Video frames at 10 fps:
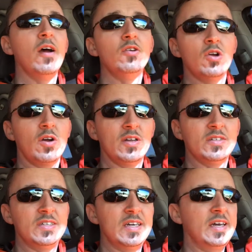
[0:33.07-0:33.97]
you're going to
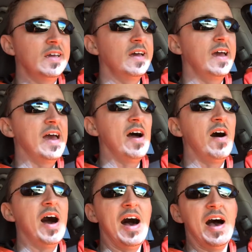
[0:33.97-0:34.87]
see
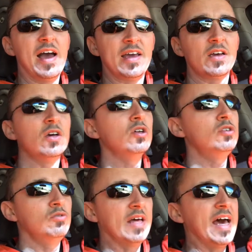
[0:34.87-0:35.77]
how I
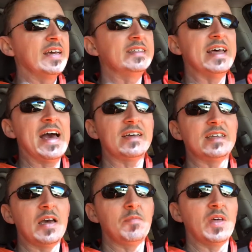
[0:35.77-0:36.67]
do that exact
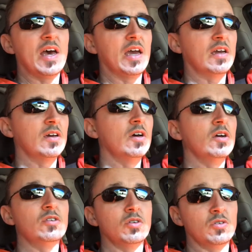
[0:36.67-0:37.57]
same thing.
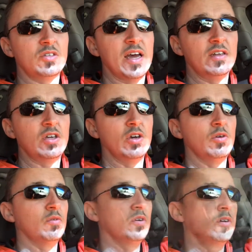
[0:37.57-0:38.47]
So stay
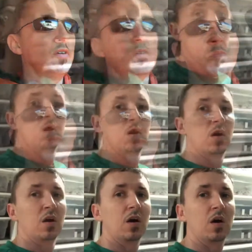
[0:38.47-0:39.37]
tuned.
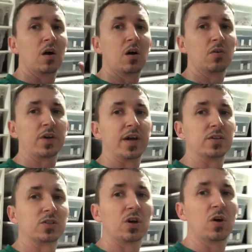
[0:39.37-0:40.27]
Okay,
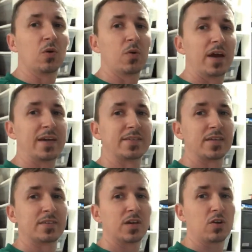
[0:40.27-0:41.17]
so as I
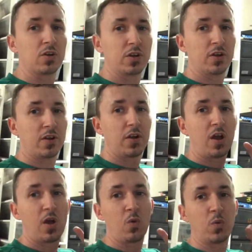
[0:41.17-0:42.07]
said earlier,
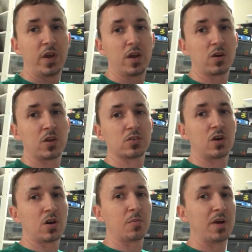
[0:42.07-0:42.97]
we are going to
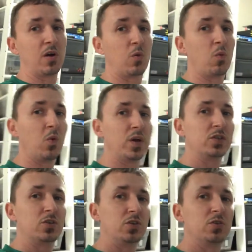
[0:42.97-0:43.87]
talk about what
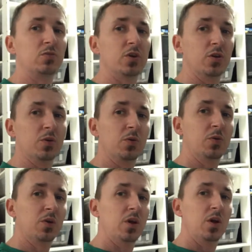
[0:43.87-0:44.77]
do you do
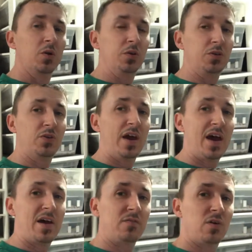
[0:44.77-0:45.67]
when you
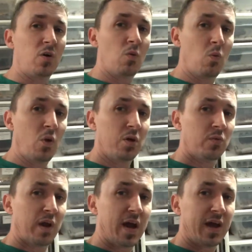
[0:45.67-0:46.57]
have one
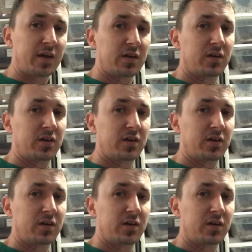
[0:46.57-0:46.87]
rack